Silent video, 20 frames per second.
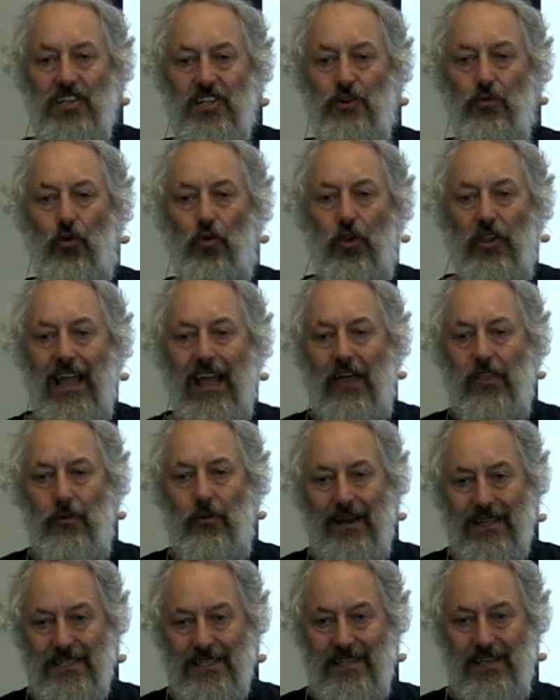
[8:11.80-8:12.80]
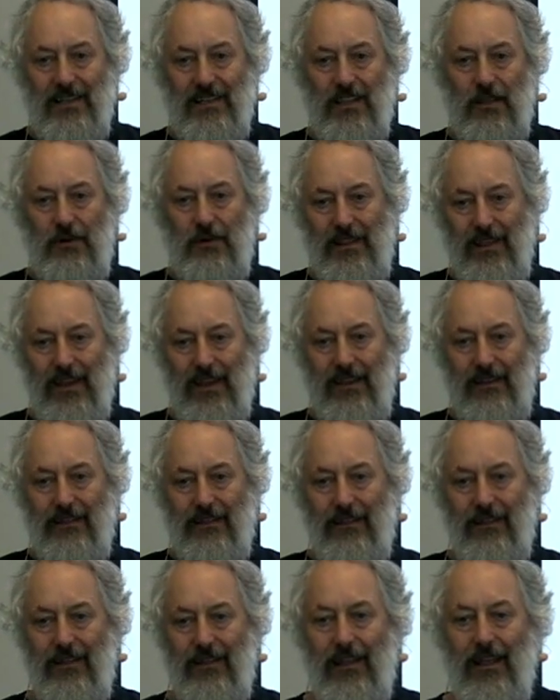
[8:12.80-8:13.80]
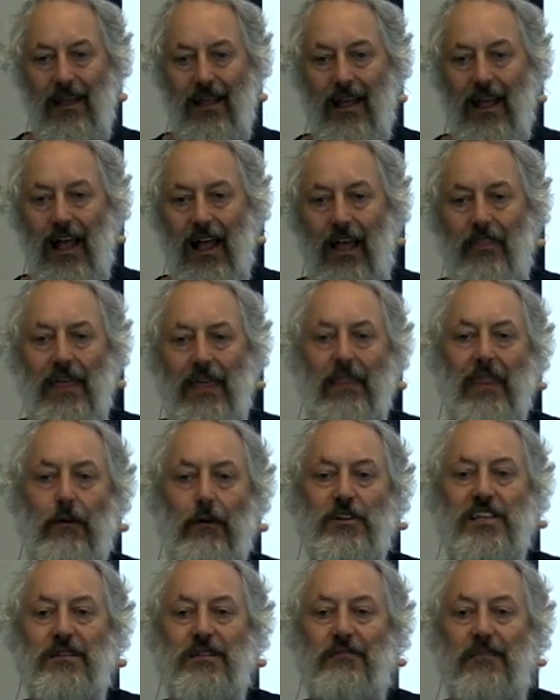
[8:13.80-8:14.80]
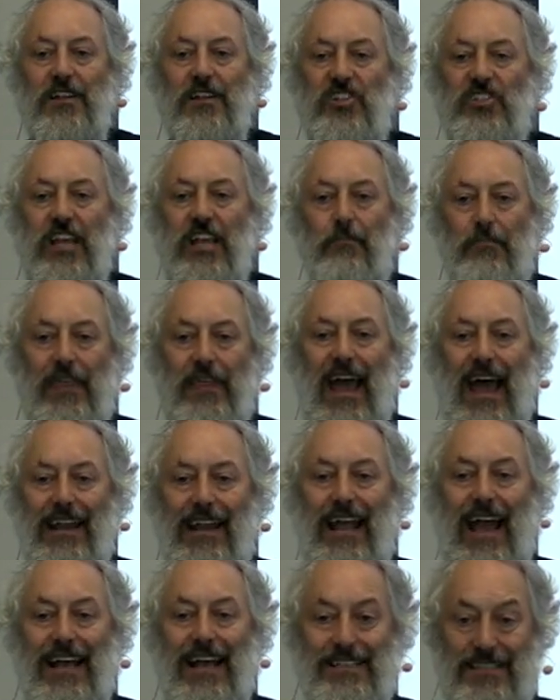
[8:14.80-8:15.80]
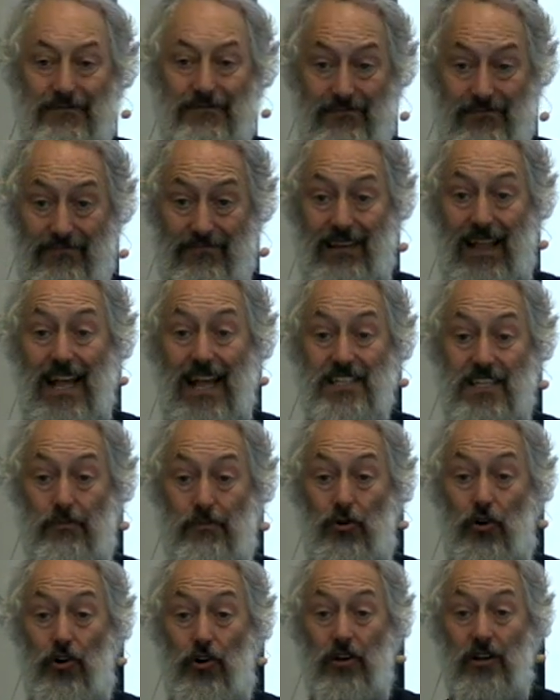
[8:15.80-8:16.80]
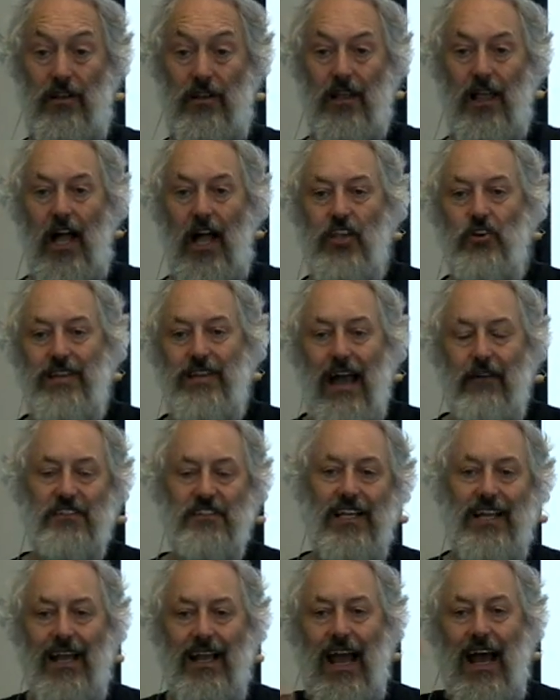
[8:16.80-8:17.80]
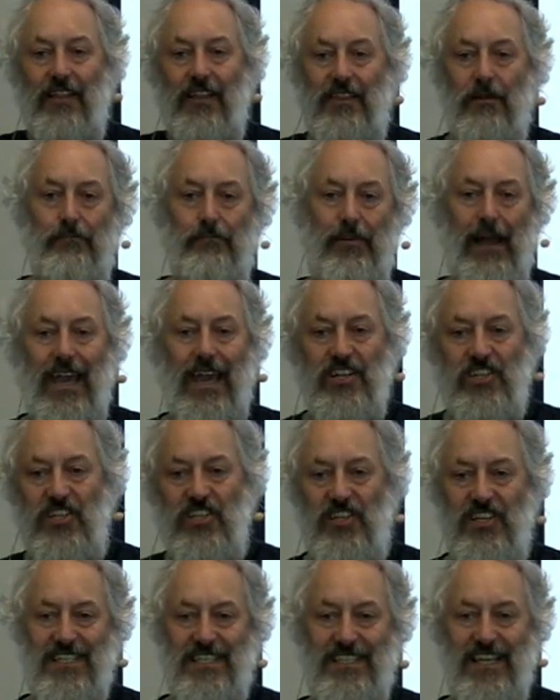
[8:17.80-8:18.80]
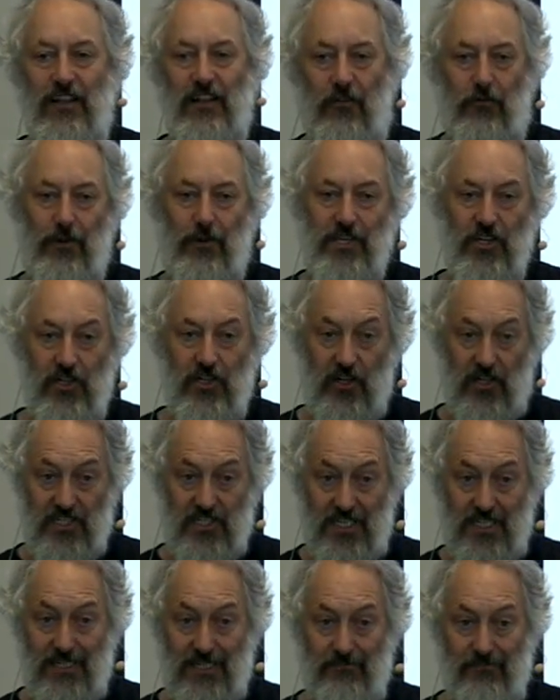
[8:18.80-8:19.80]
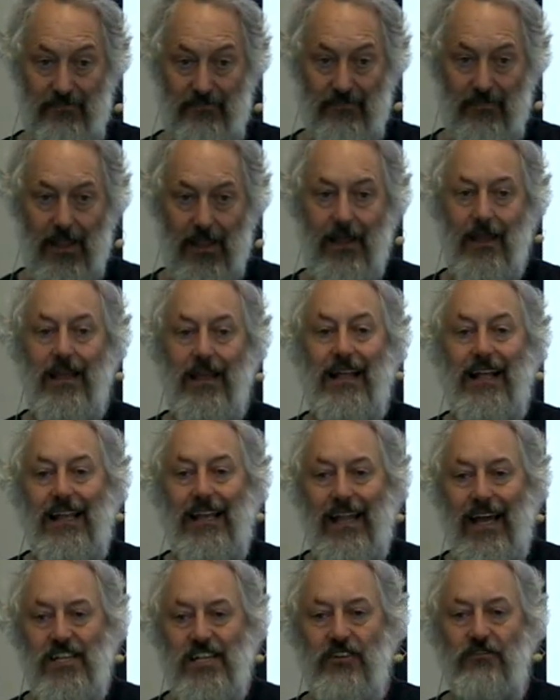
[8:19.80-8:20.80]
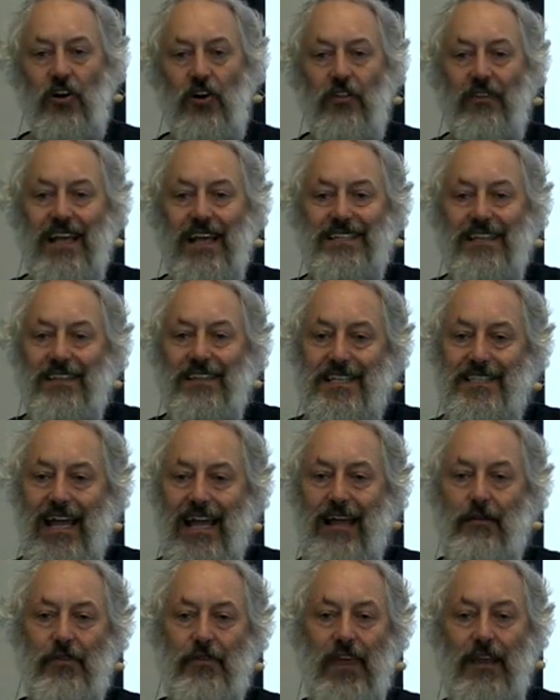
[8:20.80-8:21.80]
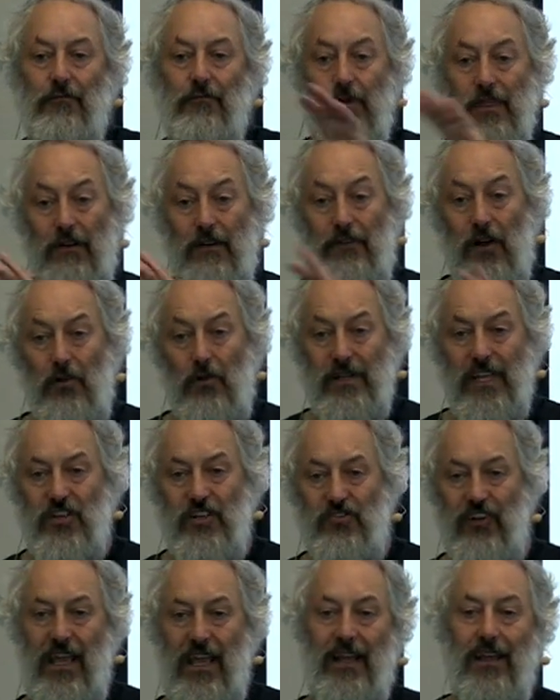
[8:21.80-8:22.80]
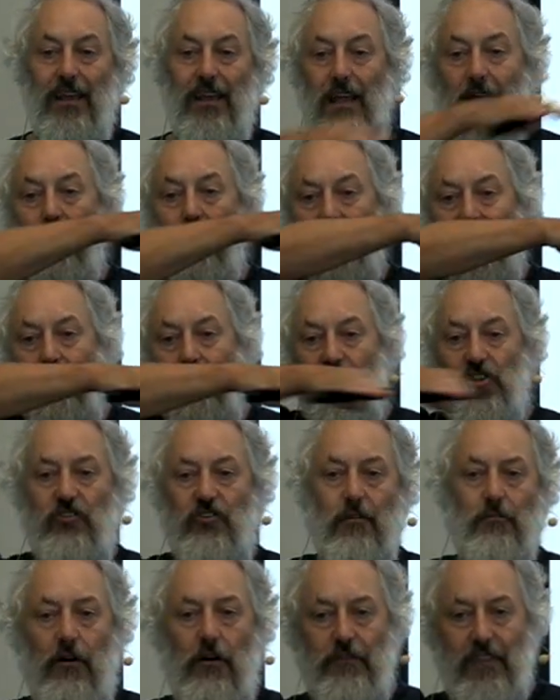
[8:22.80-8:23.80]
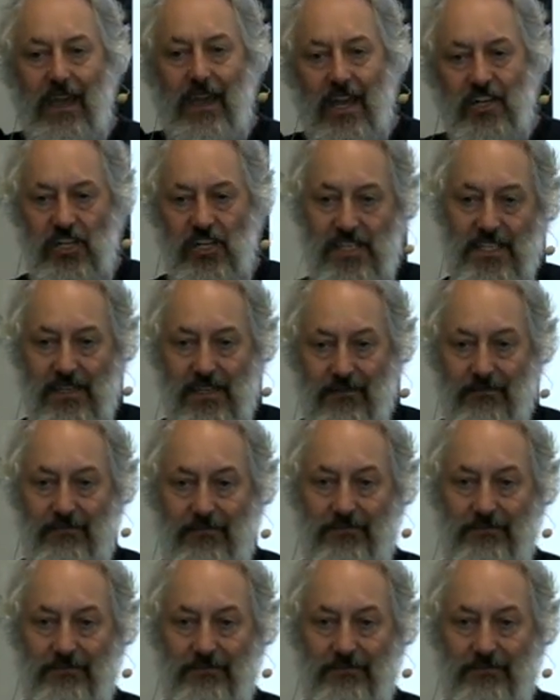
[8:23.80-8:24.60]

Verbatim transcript: to all the other ones that were there and then they would ship that as, as the book. And you'd have to cut the pages yourself when you got it. Later on, they did the same thing with the folding trick, but they would trim off the edges.